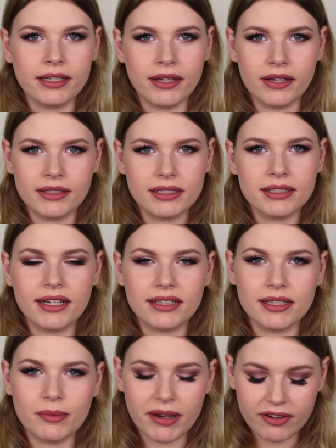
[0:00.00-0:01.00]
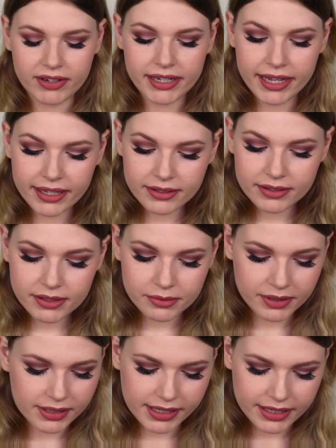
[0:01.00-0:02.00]
an Anastasia Beverly Hills
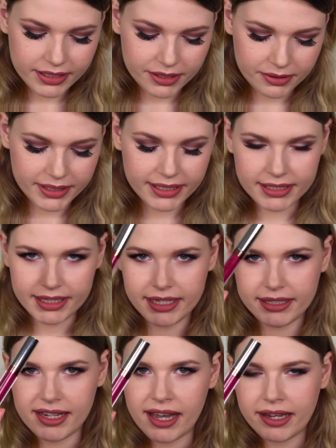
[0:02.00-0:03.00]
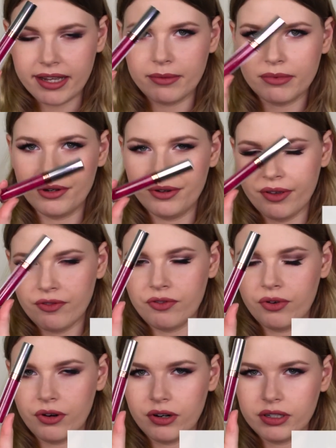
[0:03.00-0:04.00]
one into it, and I am going
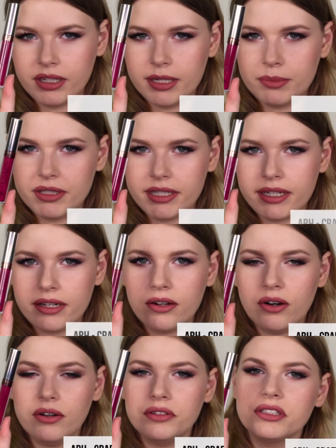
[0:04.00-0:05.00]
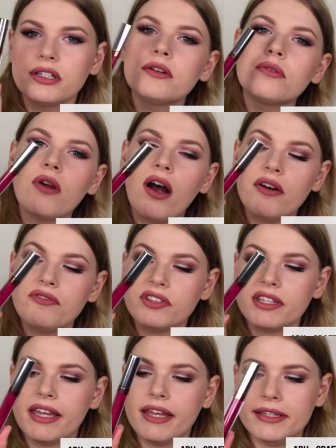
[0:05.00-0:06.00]
for the lipstick called
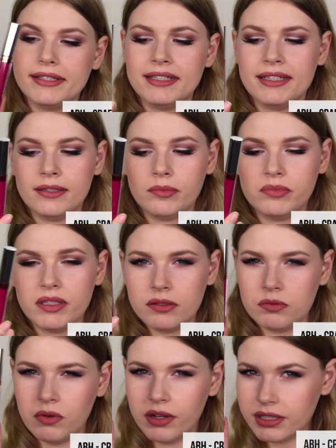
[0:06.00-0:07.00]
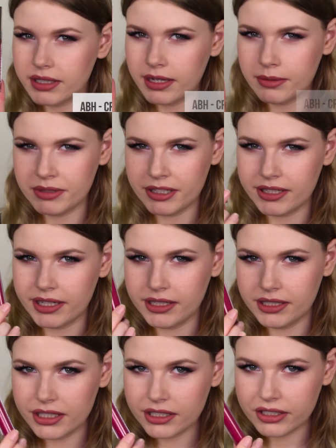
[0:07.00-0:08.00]
Craft. And this was a limited
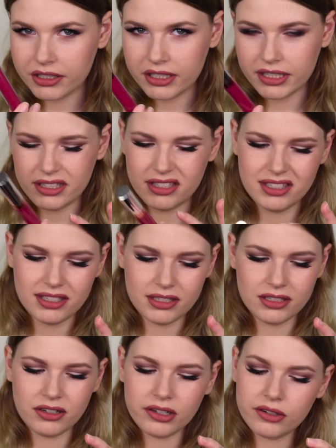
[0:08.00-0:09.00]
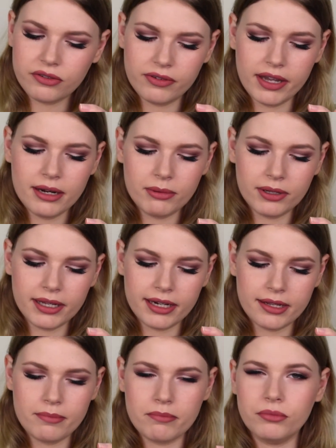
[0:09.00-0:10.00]
edition. It's not available
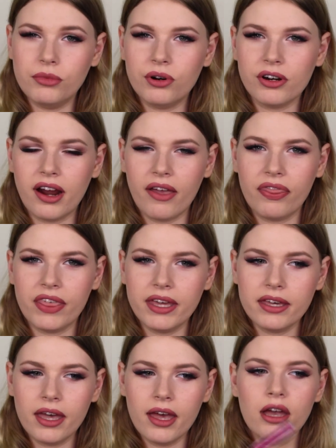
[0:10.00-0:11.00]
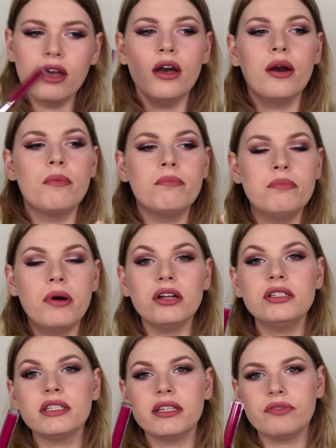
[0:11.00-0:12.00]
anymore, I think.
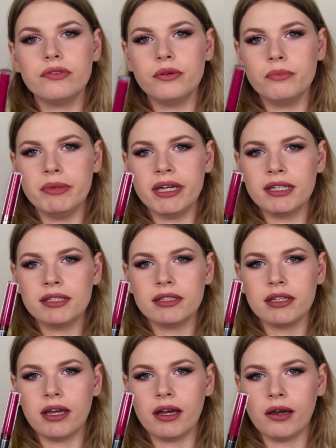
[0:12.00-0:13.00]
But if you mix